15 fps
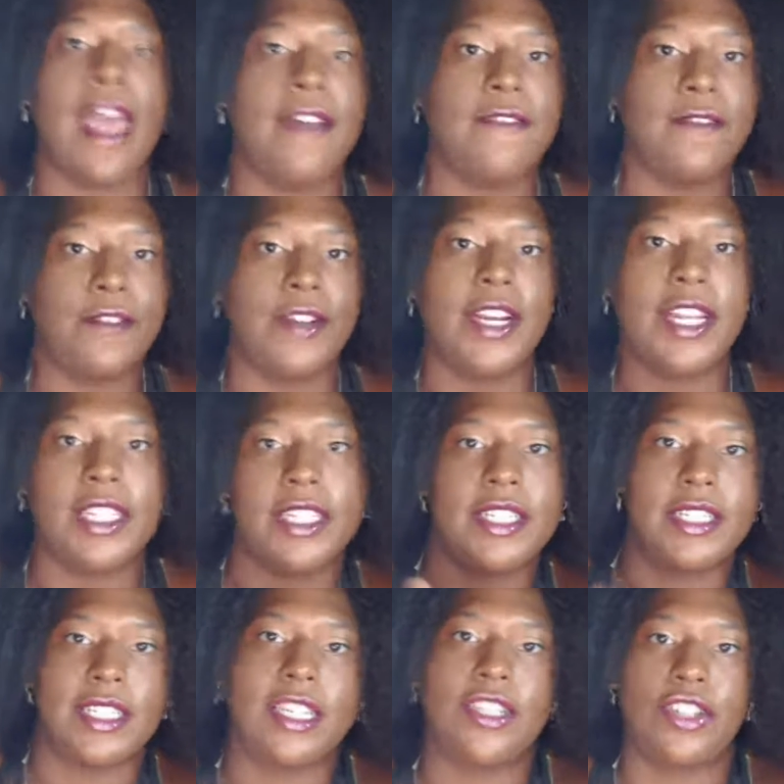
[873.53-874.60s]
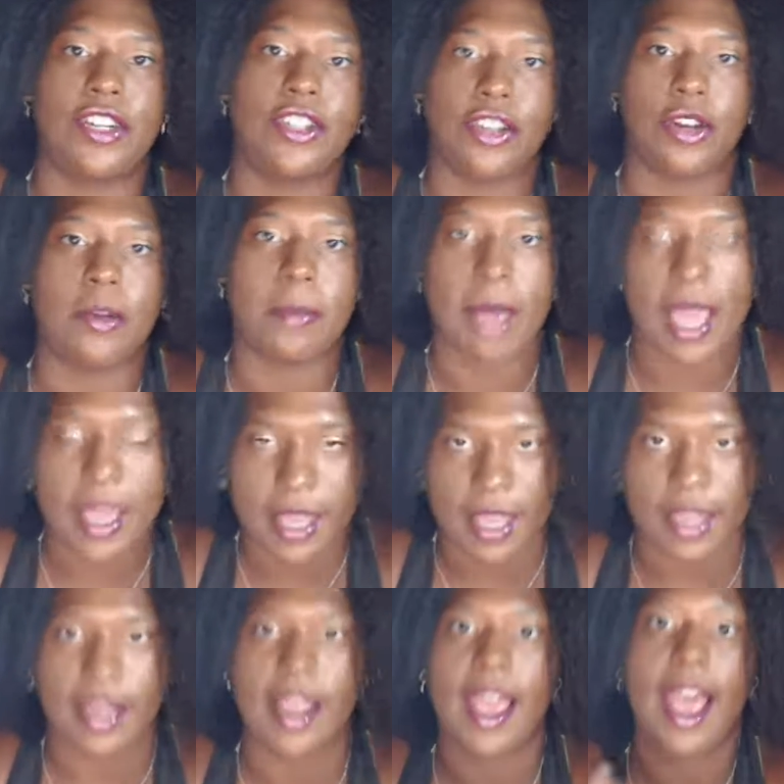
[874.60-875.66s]
every decision you're
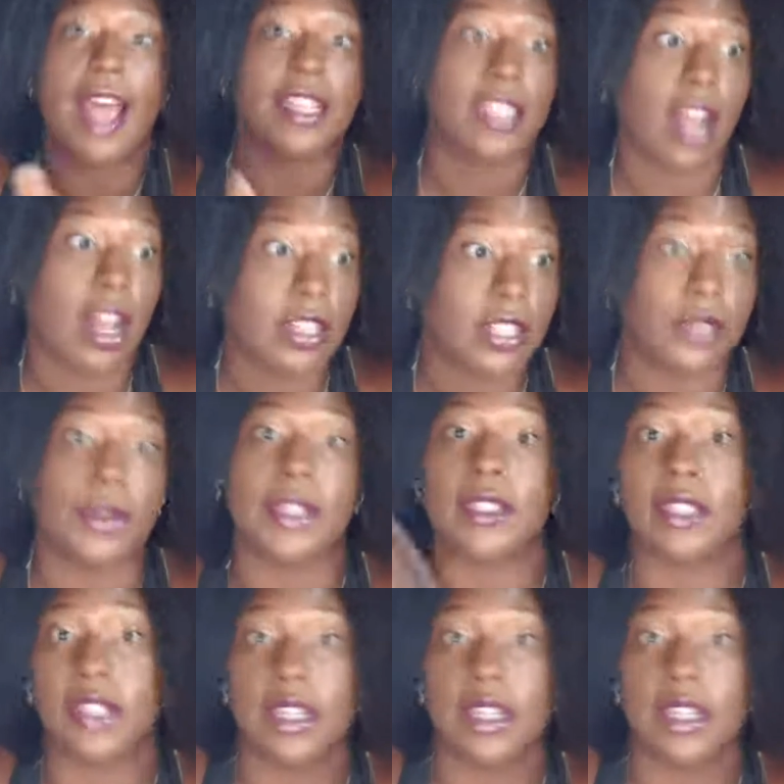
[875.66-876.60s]
making has consequence,